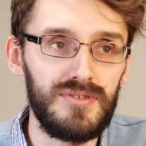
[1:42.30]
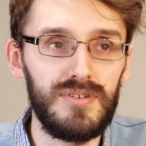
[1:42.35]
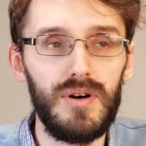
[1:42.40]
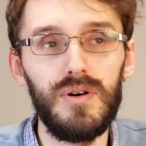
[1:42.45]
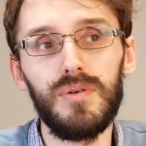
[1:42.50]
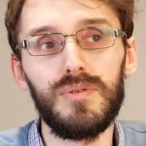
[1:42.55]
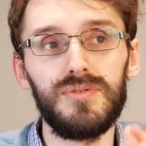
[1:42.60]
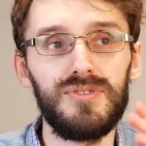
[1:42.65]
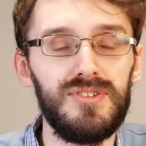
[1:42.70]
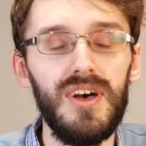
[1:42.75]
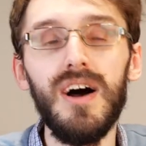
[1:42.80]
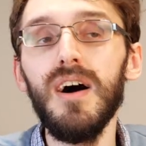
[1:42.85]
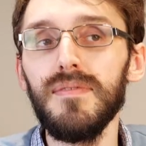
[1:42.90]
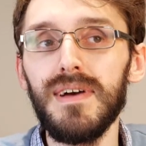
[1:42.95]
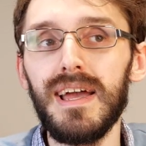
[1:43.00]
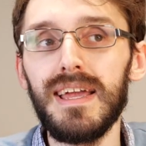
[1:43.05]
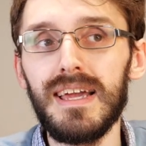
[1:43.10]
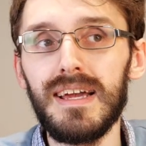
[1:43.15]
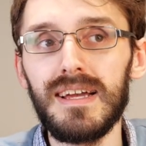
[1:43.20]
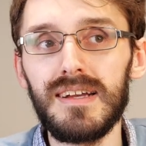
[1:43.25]
Or
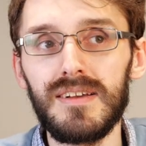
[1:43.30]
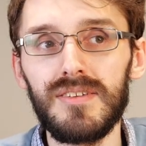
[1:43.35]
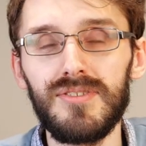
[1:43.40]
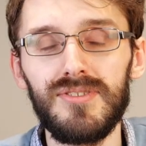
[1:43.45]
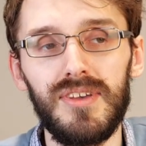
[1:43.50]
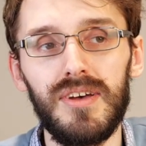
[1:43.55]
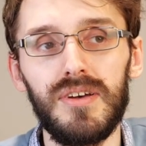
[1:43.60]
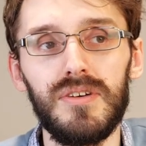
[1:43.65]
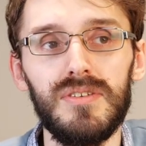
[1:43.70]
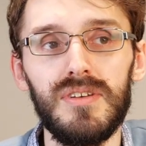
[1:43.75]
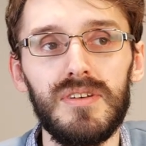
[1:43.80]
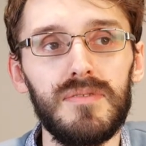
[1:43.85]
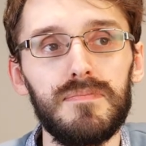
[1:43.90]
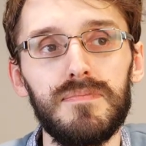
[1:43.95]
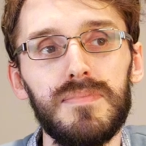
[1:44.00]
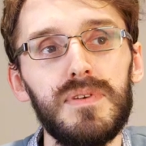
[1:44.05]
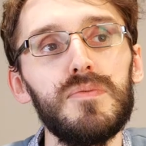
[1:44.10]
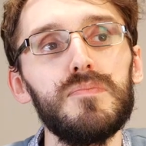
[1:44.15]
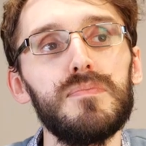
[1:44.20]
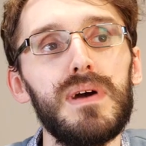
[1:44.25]
surveying, so you
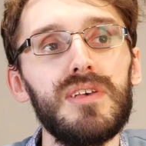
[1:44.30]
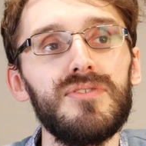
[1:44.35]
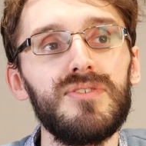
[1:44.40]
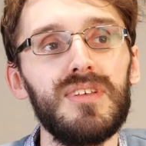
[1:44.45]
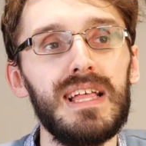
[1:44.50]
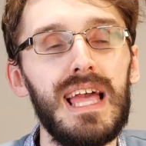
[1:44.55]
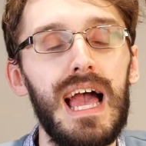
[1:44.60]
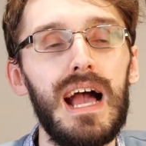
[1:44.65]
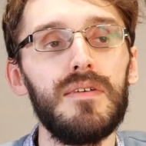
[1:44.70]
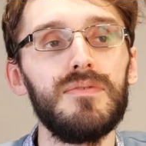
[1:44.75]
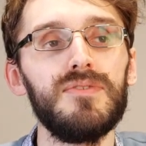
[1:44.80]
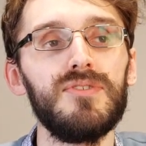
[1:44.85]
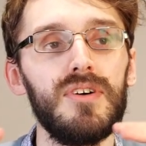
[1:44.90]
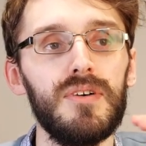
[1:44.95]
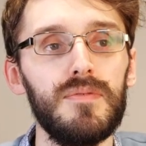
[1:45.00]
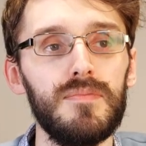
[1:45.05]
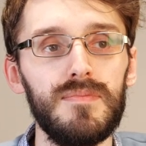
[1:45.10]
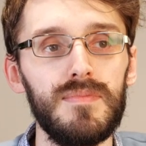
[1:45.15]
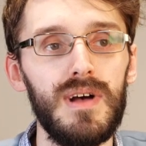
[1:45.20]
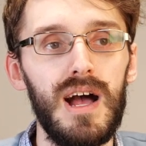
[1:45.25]
basically have
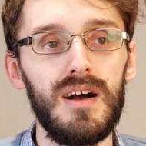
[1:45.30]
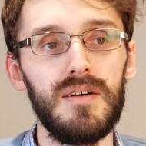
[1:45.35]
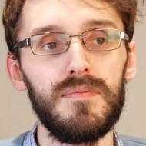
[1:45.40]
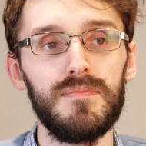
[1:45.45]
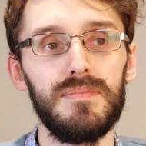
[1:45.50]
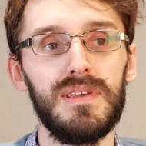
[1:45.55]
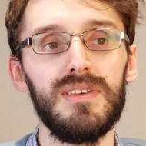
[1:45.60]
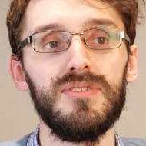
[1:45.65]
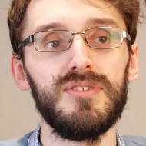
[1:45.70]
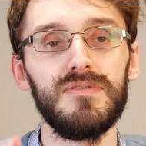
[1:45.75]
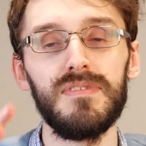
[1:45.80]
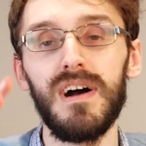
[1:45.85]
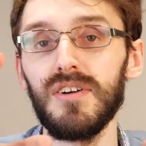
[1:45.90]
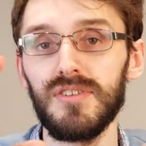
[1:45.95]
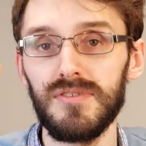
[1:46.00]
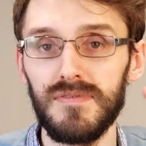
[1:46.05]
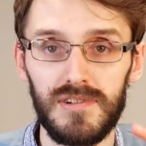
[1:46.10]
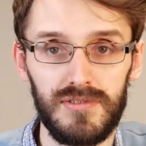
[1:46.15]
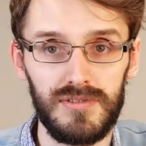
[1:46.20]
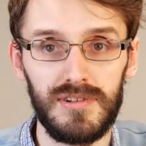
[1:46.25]
some piece of
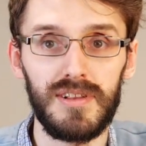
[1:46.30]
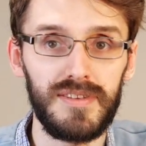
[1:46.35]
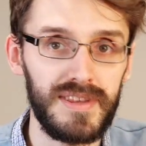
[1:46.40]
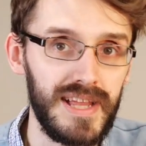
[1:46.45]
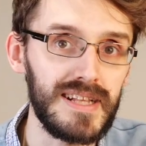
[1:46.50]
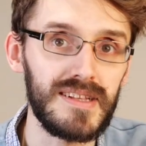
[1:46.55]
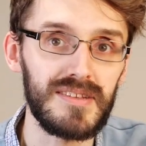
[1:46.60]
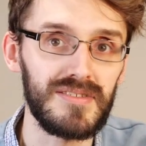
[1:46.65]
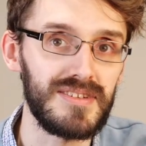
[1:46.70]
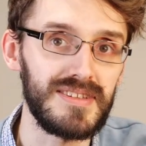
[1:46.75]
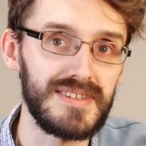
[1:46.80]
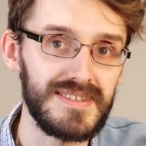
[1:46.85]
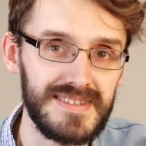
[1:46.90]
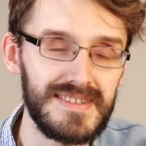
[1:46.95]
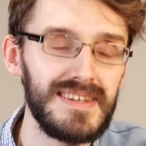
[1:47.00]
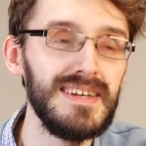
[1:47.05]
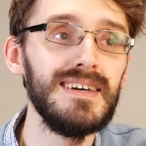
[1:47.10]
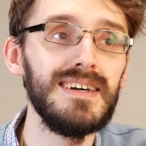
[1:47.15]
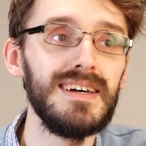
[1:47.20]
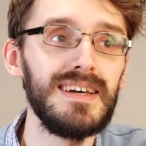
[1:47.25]
artificial
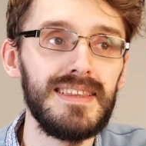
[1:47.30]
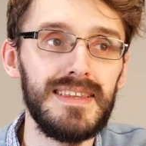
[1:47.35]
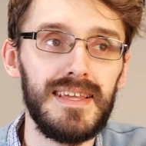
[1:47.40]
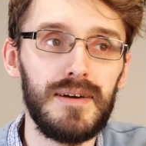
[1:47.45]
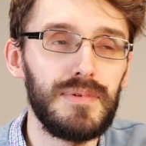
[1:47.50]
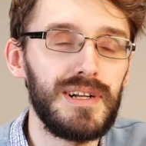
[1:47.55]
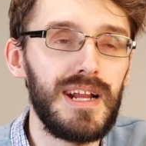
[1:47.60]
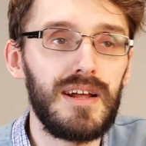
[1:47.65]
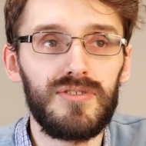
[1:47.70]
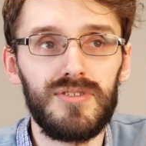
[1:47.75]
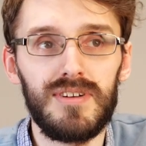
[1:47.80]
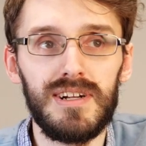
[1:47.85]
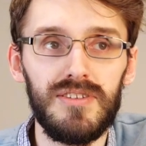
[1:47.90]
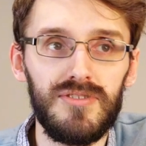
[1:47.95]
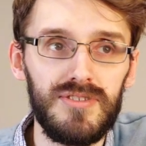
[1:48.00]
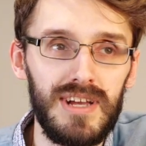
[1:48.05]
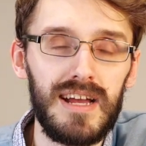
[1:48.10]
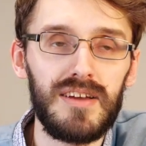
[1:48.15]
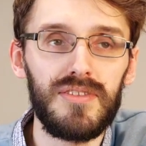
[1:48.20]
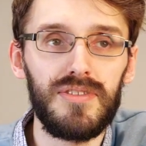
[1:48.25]
intelligence that would actually
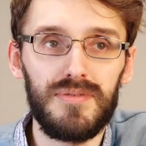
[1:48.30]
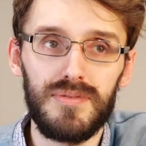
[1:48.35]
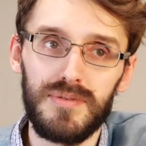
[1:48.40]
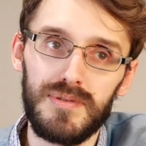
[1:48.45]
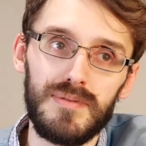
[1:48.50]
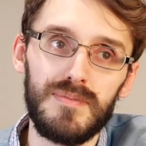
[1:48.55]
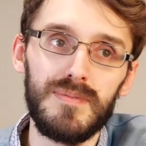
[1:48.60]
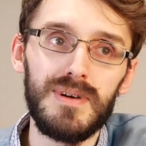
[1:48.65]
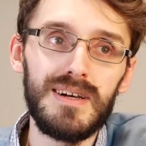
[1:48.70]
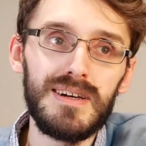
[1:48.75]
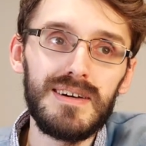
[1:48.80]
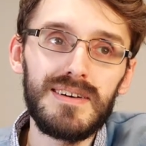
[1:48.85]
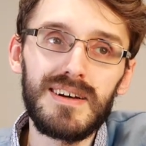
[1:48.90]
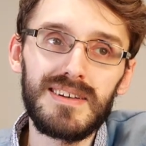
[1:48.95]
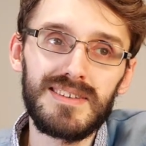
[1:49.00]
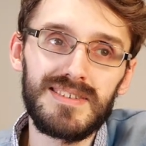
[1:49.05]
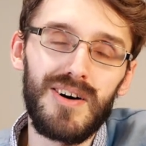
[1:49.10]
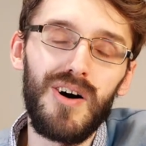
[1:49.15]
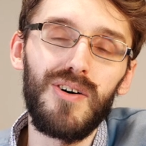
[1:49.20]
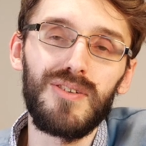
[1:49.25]
check through
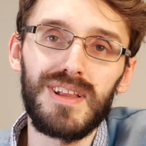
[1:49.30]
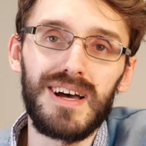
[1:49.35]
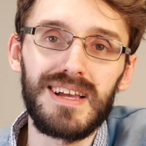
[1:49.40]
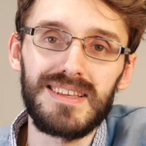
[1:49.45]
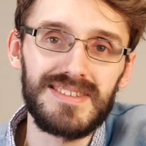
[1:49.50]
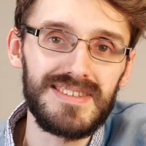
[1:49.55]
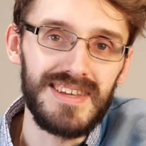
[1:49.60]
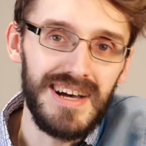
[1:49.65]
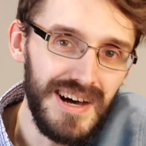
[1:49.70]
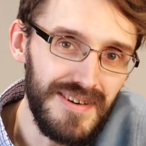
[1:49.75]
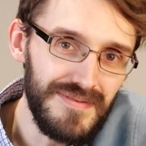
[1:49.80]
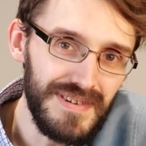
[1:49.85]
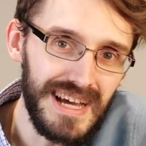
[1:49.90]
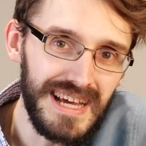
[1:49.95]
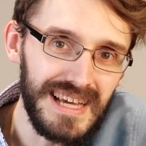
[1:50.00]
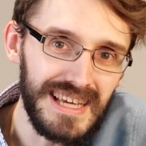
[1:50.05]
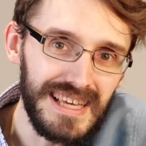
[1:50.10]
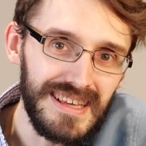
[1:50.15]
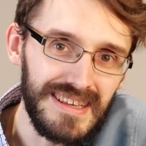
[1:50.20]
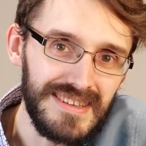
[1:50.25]
online
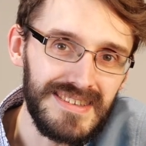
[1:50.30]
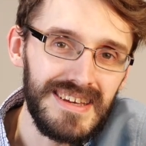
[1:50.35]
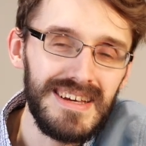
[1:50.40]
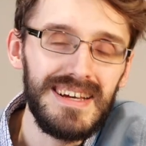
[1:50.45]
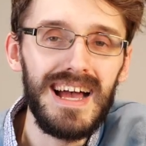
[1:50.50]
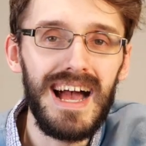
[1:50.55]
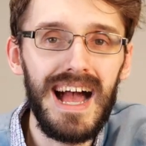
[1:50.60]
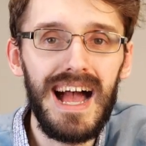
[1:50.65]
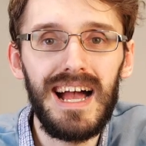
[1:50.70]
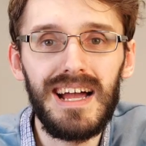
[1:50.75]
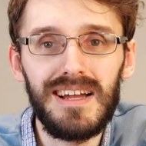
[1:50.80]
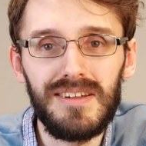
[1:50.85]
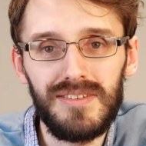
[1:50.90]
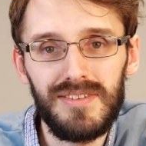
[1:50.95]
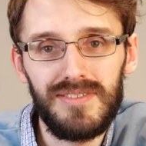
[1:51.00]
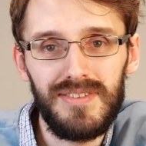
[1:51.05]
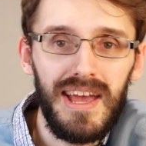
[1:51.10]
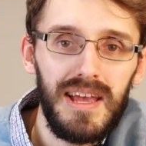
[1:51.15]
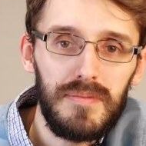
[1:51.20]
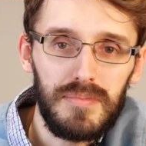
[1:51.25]
surveys
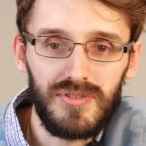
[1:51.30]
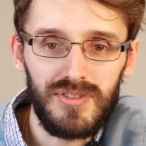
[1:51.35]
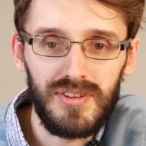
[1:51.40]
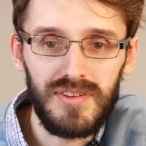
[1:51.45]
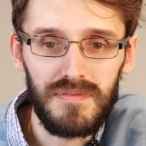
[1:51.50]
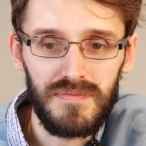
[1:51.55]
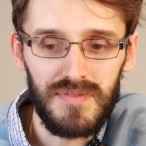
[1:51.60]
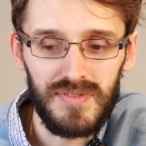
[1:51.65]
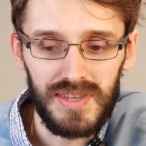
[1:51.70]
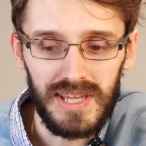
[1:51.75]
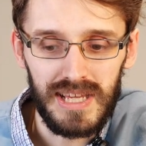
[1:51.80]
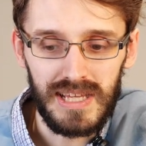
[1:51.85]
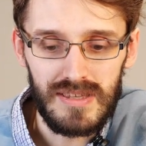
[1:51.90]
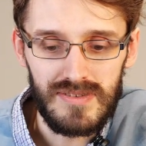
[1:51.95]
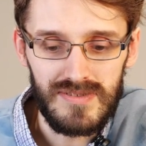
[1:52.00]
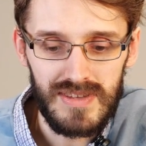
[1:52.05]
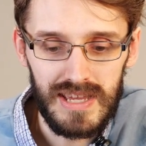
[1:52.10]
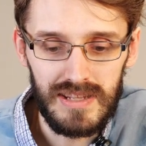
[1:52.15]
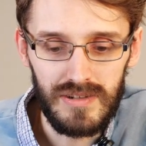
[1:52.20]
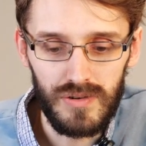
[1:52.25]
and tables of different
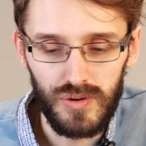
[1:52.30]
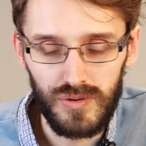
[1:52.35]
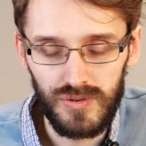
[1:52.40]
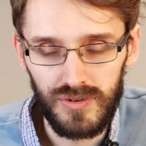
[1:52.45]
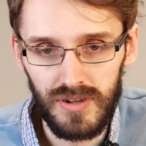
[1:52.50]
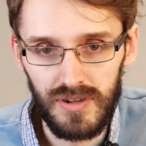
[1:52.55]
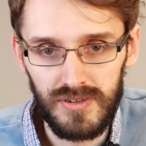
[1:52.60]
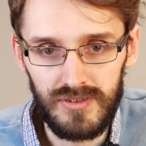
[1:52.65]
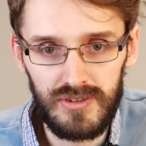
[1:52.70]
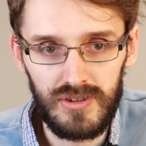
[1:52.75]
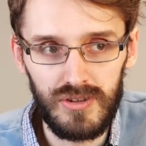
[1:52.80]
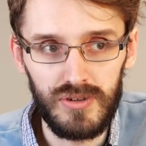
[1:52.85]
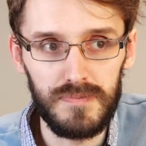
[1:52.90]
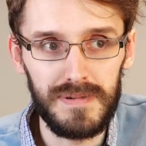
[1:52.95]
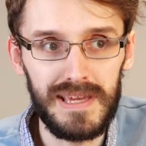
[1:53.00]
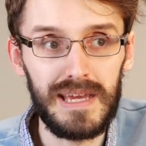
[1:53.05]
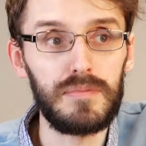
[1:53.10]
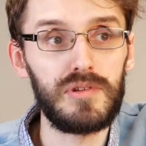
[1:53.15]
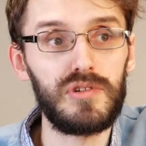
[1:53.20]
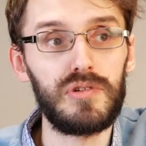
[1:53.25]
things in order to
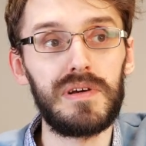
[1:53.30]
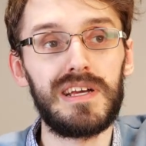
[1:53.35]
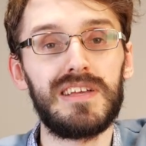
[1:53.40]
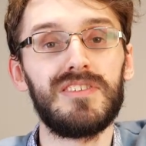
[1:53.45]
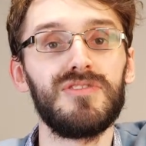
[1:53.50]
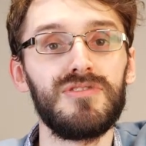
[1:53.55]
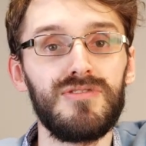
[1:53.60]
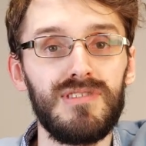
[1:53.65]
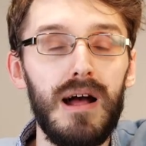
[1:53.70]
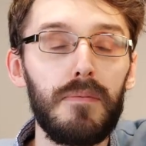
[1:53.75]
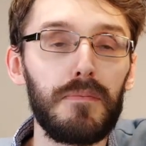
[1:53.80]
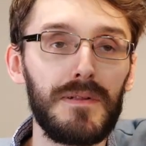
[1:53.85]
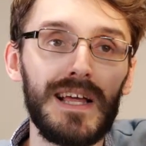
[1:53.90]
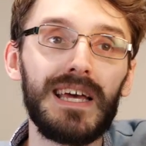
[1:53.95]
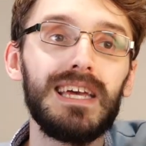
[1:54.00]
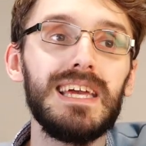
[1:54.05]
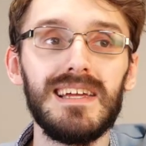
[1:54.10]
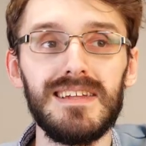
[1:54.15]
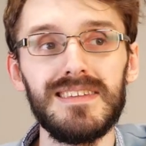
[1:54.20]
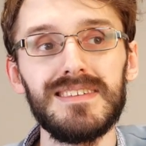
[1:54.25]
be able to
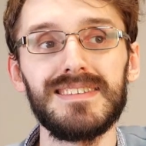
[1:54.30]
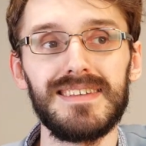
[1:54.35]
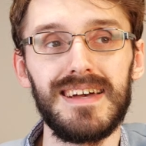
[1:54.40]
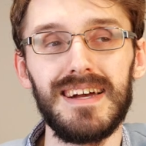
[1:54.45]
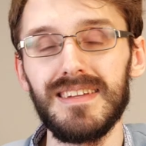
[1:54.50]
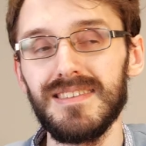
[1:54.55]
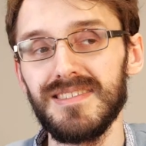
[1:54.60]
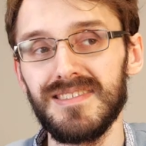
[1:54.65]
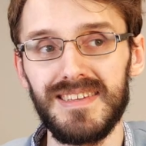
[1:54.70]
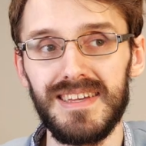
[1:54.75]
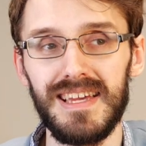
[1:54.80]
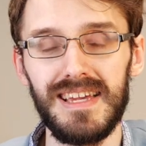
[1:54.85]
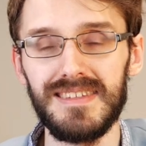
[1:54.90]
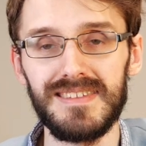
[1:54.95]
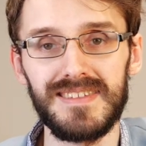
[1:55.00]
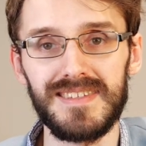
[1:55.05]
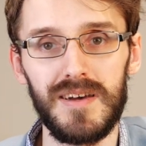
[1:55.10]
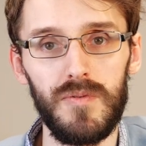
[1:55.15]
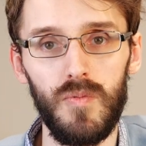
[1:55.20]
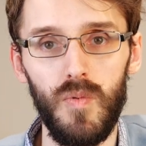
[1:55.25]
extrapolate insights in
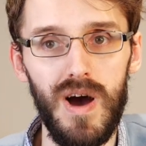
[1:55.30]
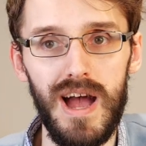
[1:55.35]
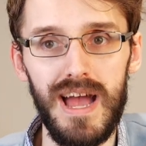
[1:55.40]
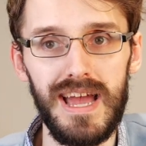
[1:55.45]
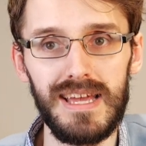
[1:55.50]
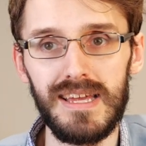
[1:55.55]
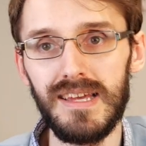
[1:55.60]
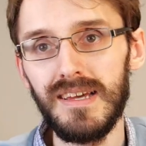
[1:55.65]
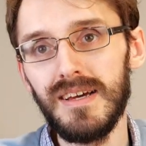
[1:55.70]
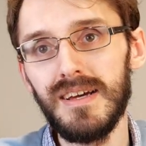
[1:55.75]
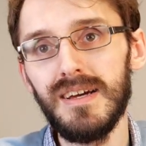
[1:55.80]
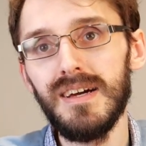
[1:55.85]
some way.